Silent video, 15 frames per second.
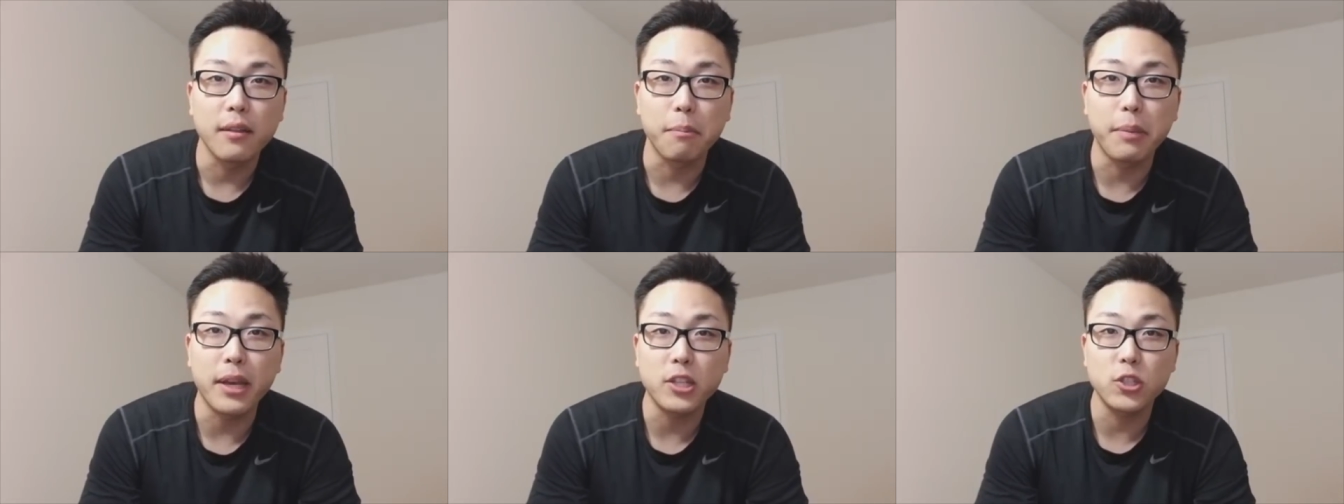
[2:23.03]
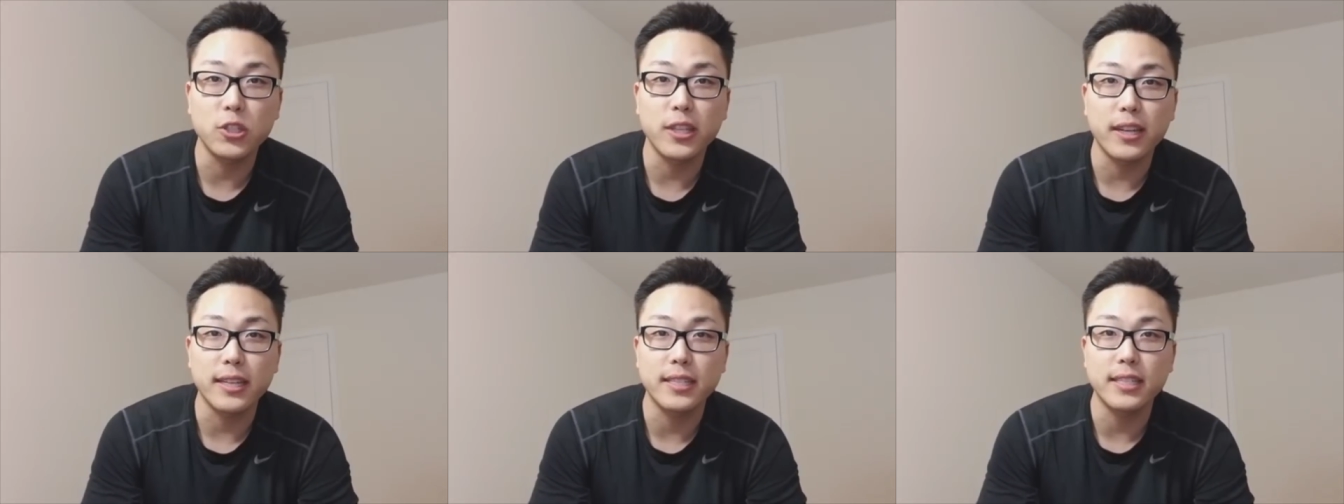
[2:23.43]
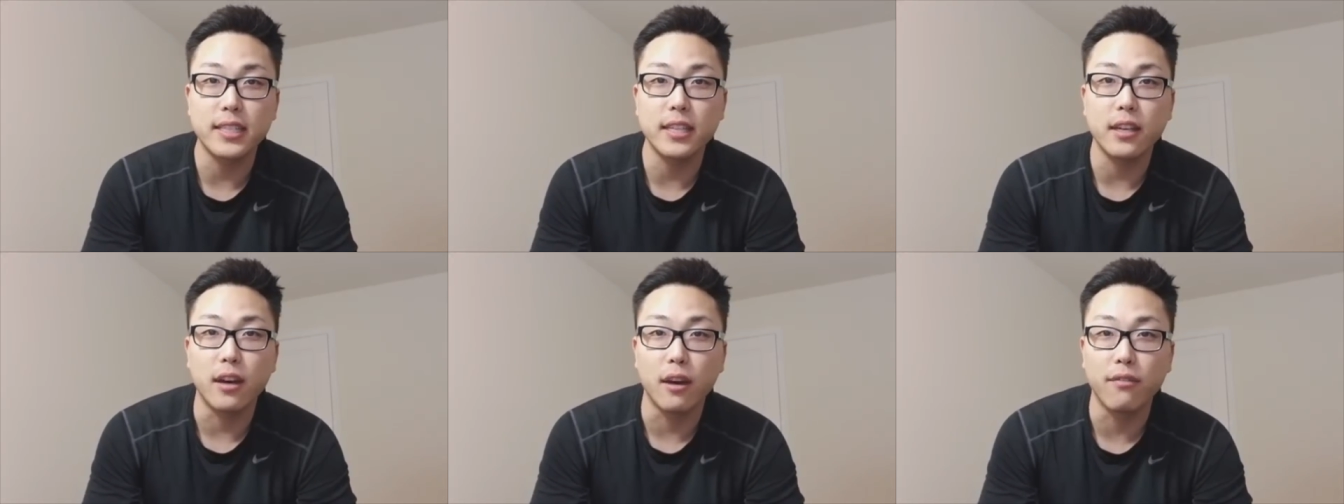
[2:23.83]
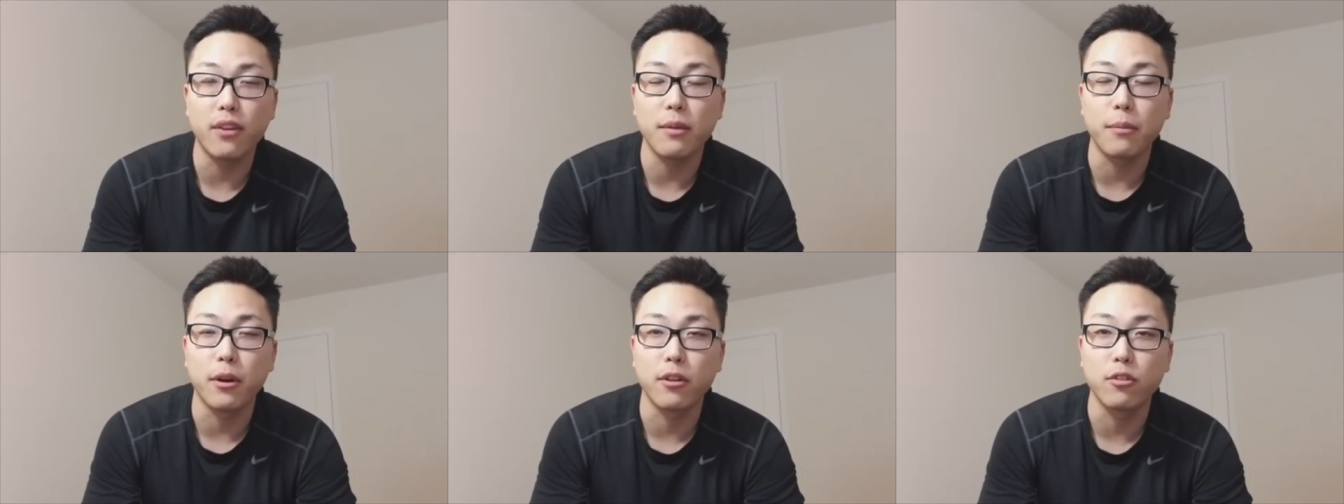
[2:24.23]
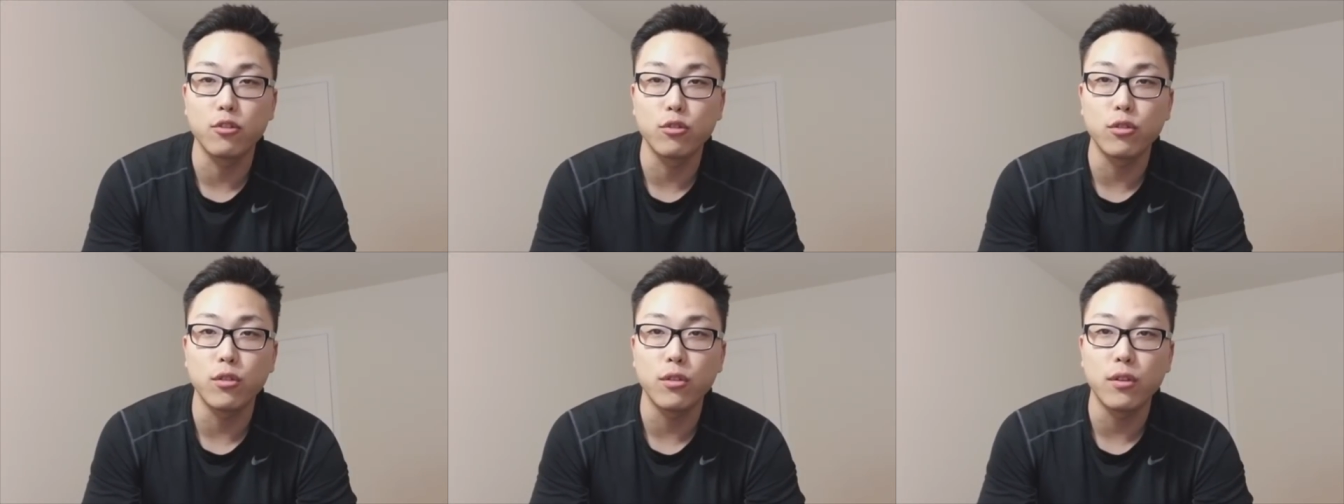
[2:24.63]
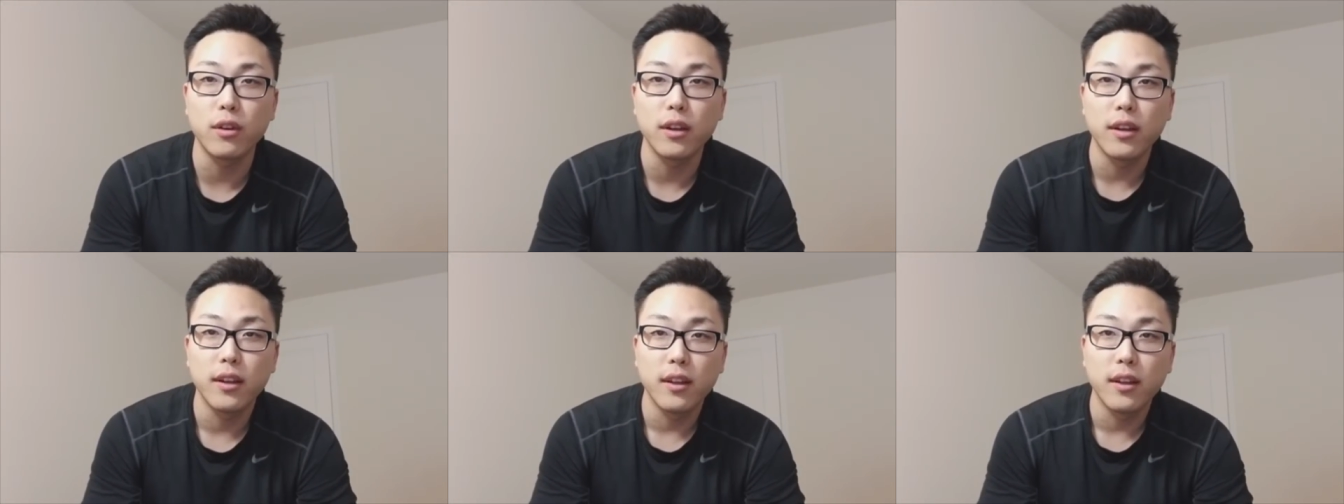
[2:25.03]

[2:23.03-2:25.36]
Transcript: pictures that I see of him on Google.